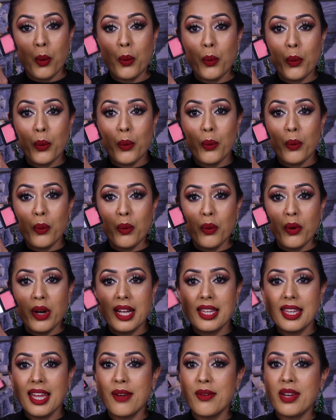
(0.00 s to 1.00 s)
Ooh,
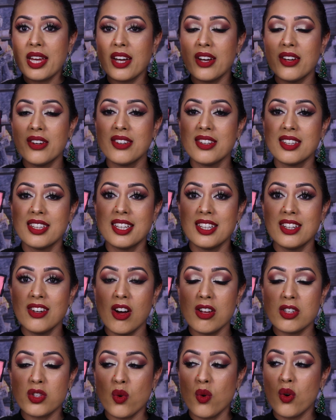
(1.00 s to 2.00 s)
here we go.
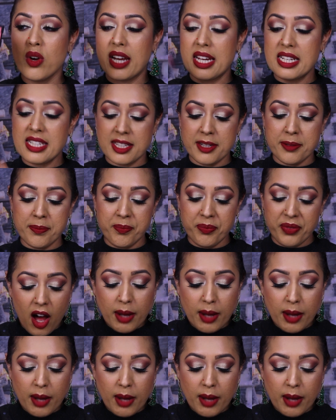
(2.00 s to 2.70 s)
NARS Orgasm.